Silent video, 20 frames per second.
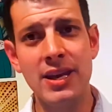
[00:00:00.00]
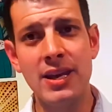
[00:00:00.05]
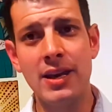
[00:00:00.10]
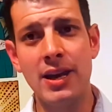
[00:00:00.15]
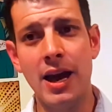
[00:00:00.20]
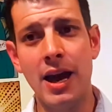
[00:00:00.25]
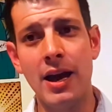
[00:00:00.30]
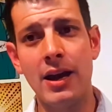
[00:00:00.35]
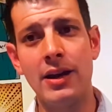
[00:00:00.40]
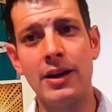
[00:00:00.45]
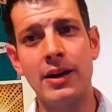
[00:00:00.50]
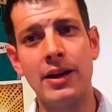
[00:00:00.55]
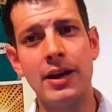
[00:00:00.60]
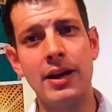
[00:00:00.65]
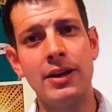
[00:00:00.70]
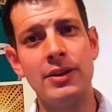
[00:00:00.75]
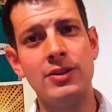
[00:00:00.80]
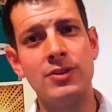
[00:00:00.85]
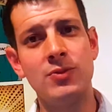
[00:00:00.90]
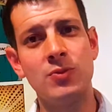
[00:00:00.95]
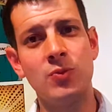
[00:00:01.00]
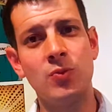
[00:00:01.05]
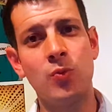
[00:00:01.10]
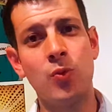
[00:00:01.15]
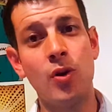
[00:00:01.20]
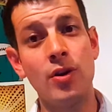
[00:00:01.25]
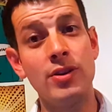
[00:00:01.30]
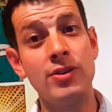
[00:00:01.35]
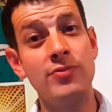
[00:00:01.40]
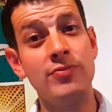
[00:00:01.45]
and
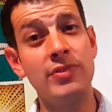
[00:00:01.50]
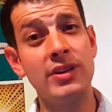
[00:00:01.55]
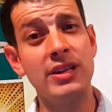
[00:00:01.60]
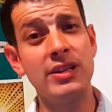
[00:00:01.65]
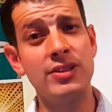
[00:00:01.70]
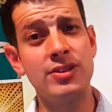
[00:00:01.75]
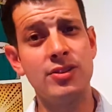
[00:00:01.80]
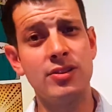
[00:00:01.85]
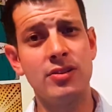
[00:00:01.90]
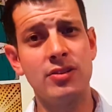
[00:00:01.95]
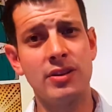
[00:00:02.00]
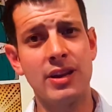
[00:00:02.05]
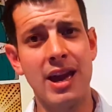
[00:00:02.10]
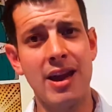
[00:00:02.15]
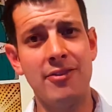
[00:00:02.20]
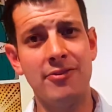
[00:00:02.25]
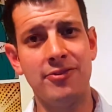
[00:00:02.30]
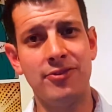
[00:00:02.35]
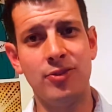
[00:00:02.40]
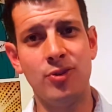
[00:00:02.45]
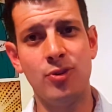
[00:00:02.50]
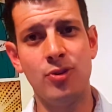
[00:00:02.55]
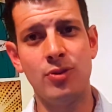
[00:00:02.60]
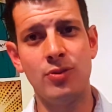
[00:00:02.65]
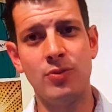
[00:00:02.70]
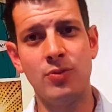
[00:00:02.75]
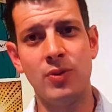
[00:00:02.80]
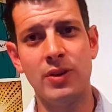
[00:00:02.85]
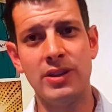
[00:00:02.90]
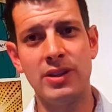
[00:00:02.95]
what you really should look out for
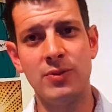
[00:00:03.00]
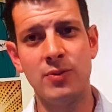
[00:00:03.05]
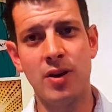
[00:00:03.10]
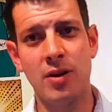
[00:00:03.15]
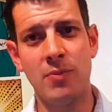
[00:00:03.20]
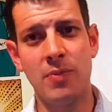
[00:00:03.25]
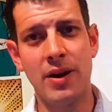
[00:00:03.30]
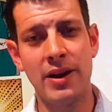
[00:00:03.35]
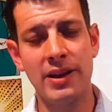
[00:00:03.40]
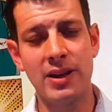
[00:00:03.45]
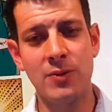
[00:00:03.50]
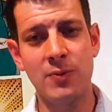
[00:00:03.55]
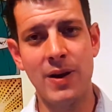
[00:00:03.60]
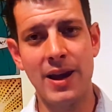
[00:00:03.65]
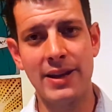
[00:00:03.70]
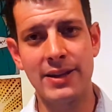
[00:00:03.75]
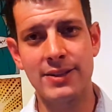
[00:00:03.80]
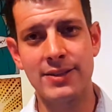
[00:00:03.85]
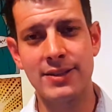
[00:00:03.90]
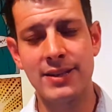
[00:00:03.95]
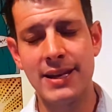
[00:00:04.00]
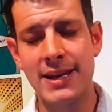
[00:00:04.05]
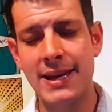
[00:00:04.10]
when you are buying a wax.